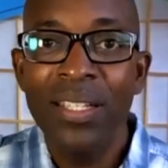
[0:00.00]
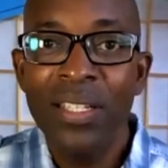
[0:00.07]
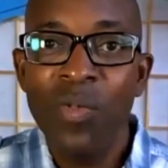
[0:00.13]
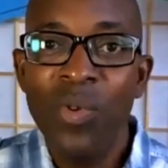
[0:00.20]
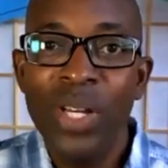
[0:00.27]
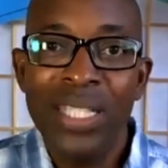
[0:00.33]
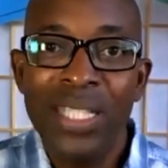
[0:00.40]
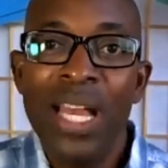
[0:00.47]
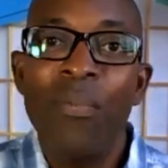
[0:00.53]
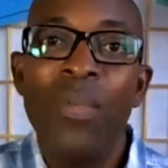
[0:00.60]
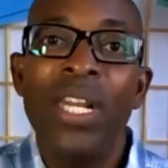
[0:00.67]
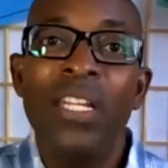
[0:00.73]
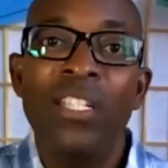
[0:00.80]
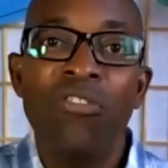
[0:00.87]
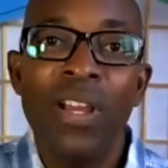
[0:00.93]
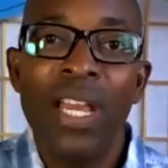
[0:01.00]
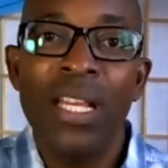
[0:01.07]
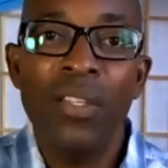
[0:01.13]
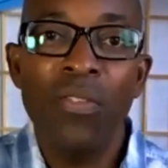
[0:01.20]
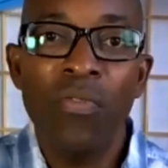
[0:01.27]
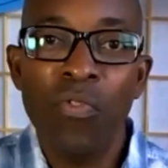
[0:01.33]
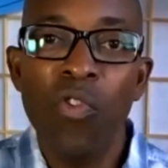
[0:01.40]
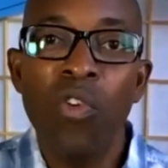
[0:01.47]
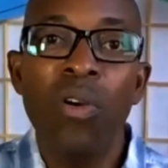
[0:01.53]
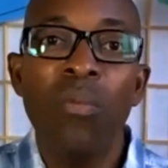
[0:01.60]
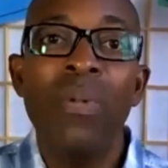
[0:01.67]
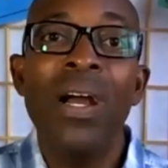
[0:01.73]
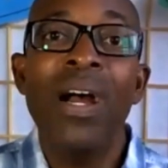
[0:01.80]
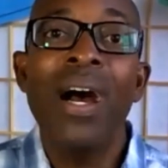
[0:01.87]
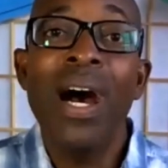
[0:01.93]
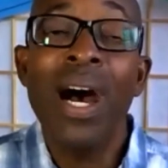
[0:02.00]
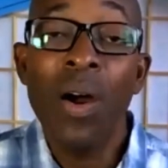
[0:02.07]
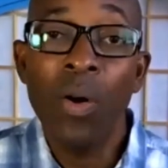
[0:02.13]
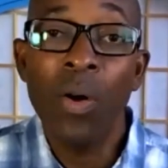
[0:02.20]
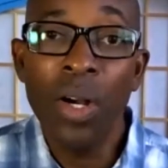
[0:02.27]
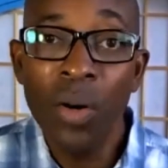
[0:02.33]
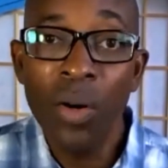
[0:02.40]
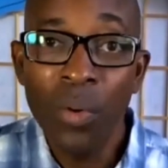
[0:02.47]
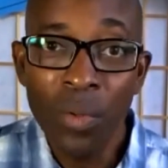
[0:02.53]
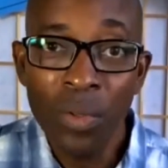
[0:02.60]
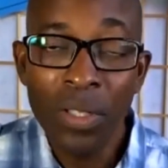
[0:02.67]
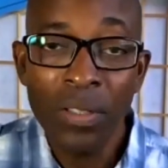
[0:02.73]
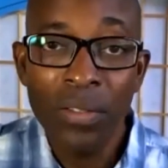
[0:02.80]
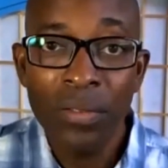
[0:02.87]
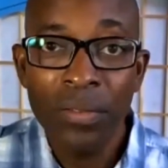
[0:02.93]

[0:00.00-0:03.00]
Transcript: to examine and transform our own.